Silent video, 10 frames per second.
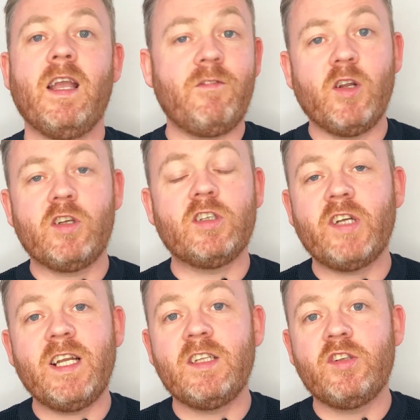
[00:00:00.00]
If you look at
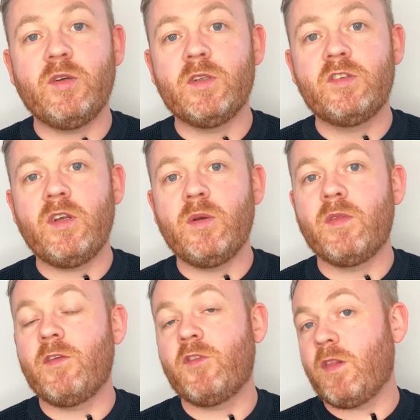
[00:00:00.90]
Trading 212,
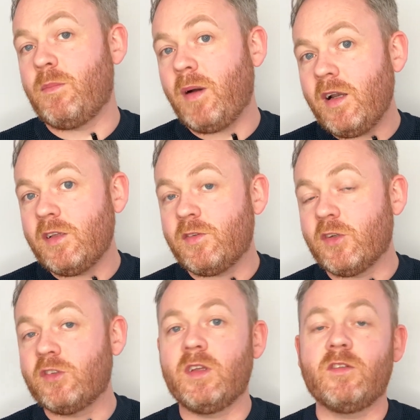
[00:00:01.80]
they've got the pies
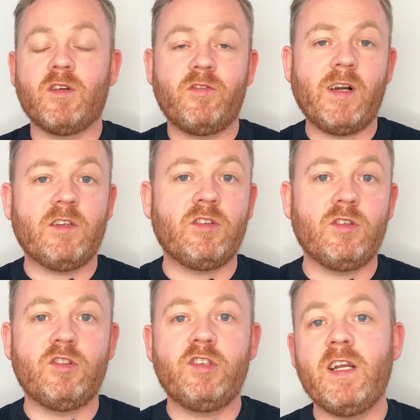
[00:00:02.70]
function, they've got
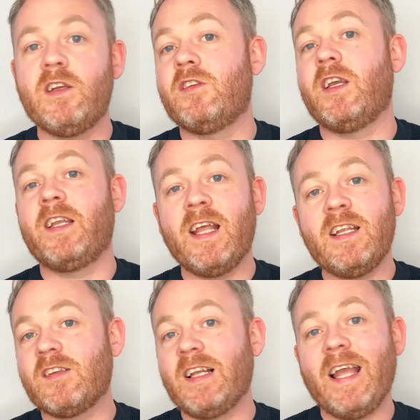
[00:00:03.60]
fractional shares. Again,
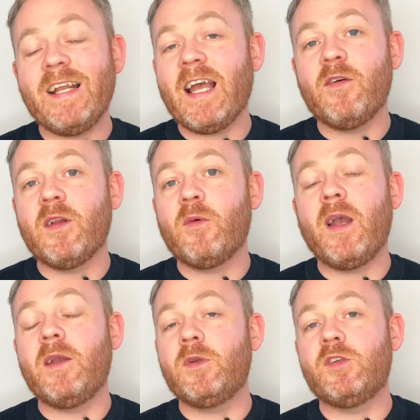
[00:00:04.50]
it's laid out in a
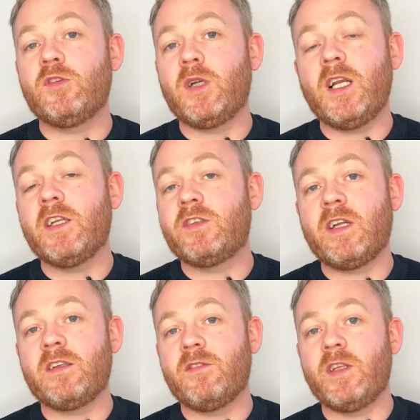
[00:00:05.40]
way which is really
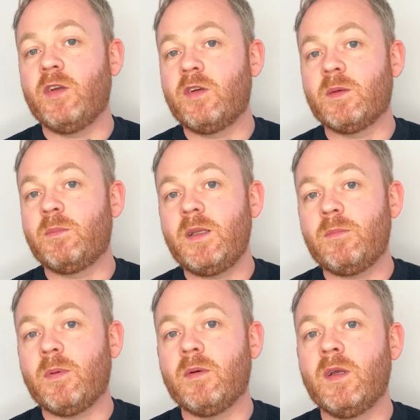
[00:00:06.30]
attractive to younger
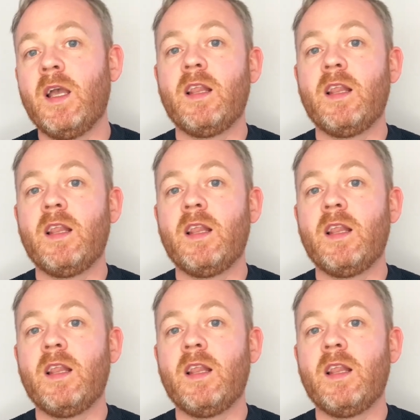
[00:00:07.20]
people.